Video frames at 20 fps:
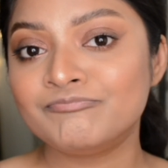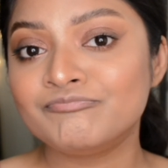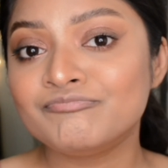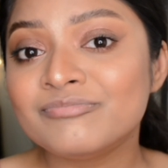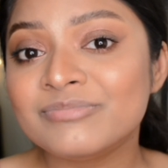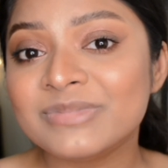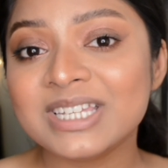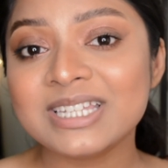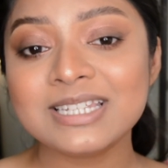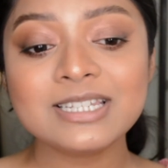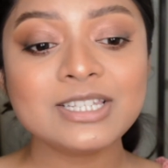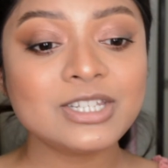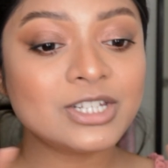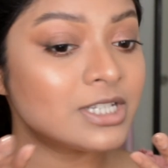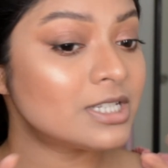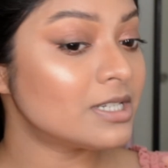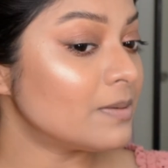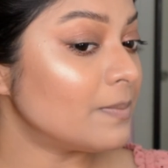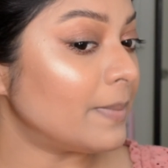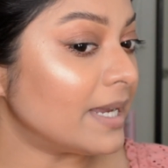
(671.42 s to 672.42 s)
This is
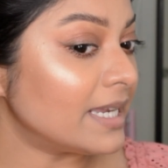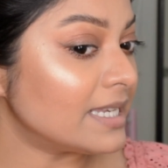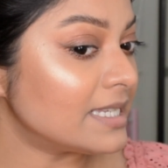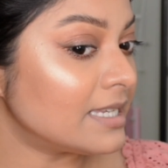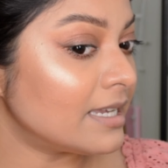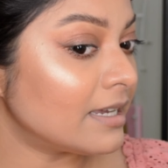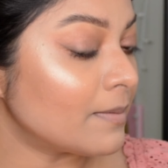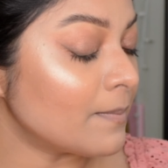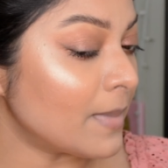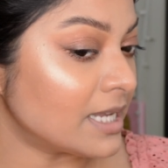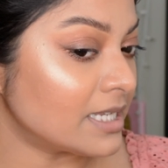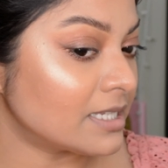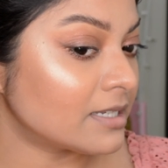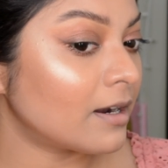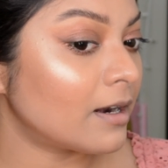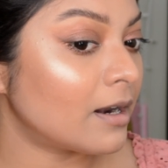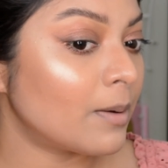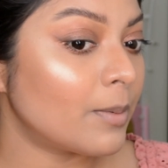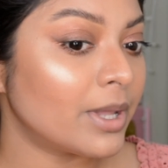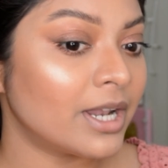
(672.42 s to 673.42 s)
just a basic
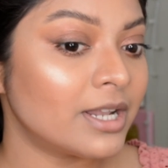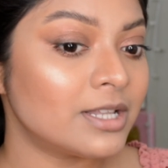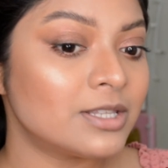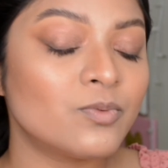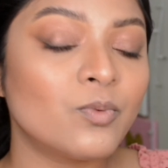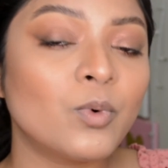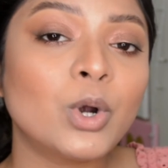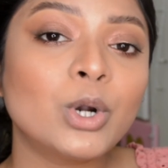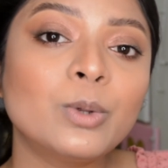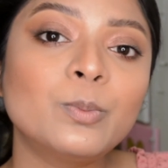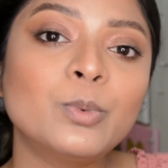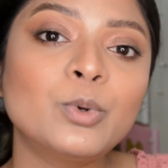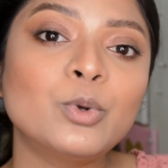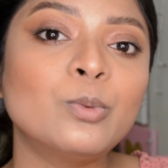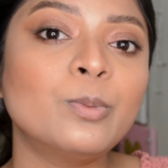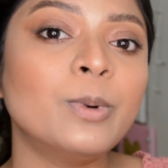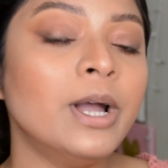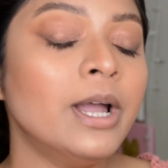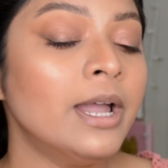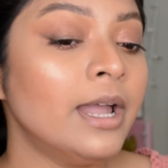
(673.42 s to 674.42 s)
mascara, but it's
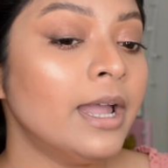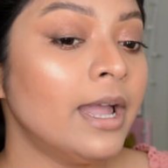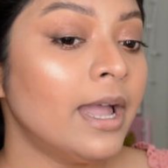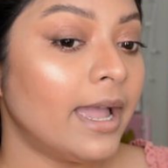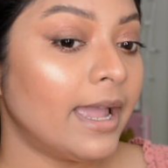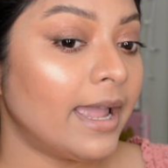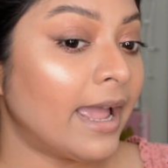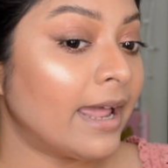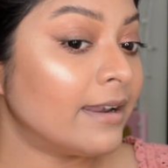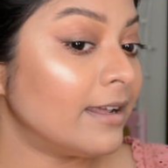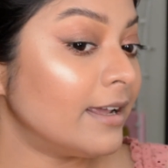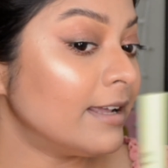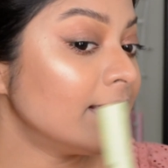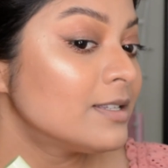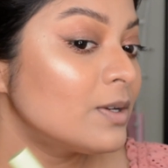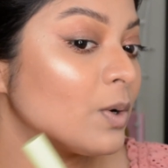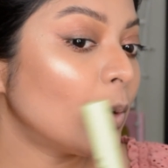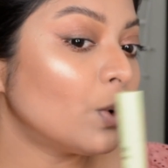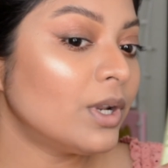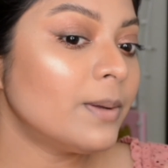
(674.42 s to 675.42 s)
waterproof and it's
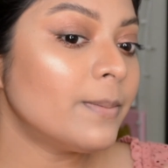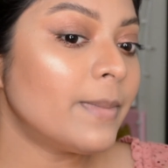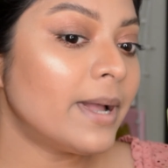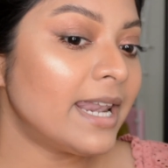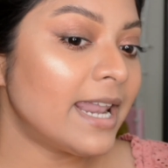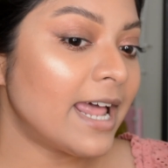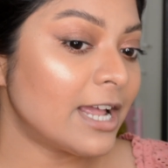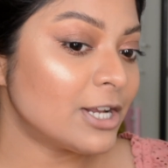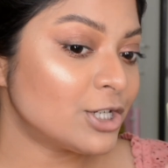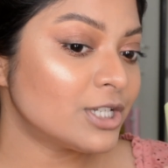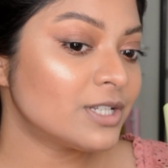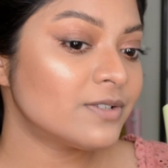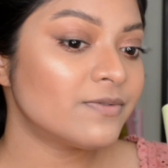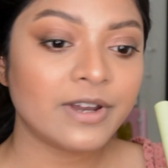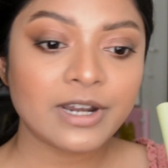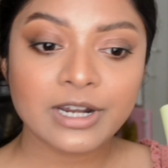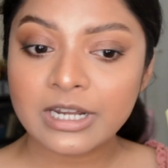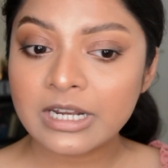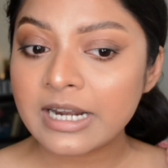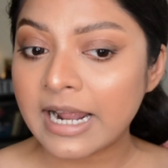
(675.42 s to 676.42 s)
coating my lashes
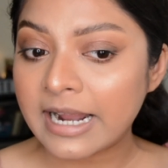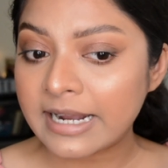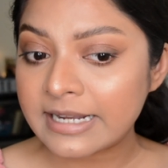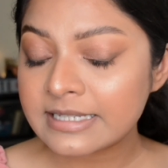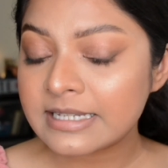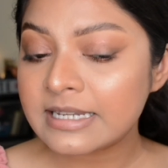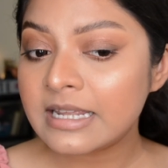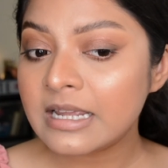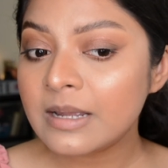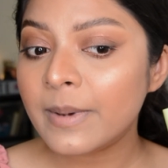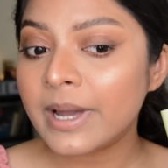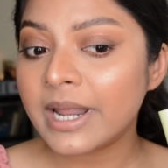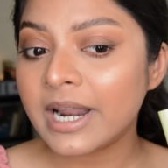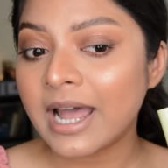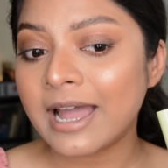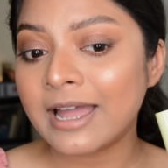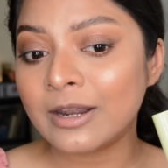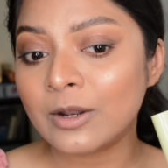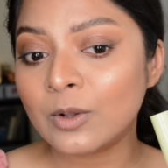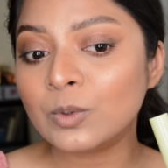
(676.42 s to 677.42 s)
very nicely, but
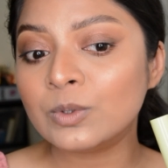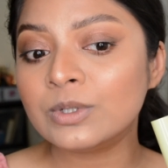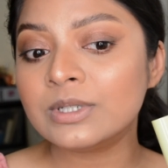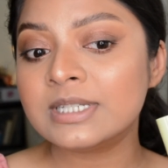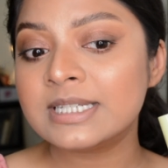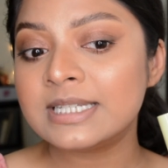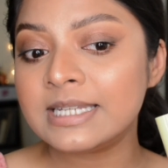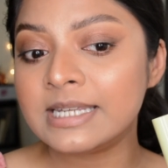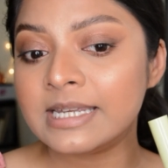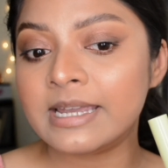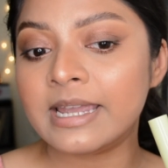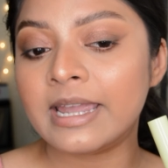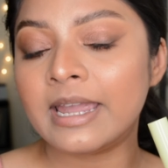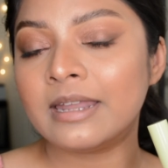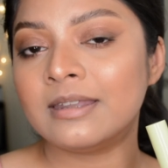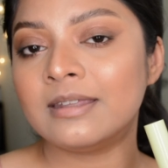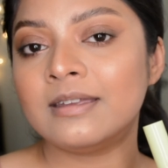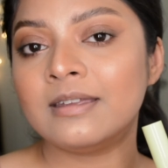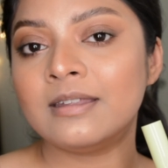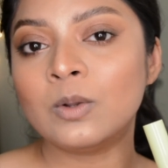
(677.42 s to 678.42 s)
I don't see
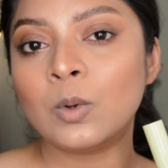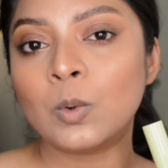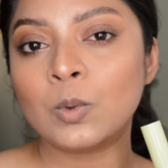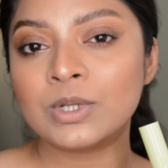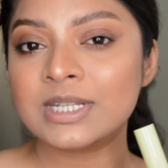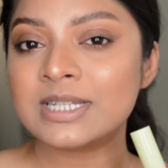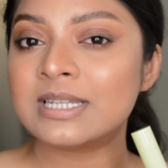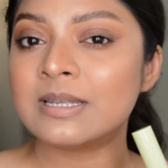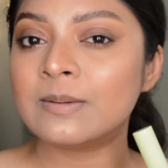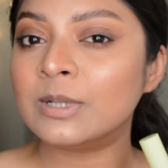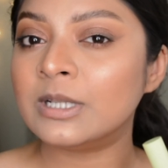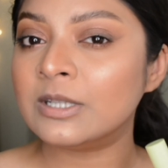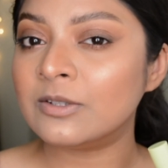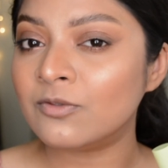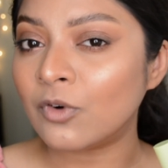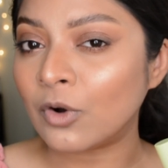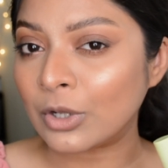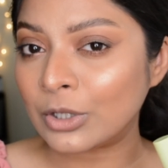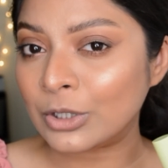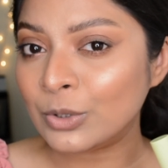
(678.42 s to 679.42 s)
any noticeable
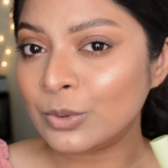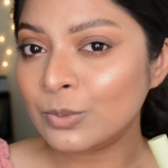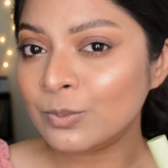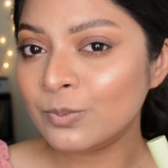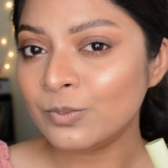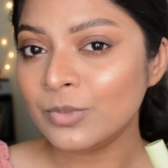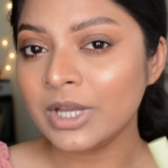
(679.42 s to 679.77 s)
volume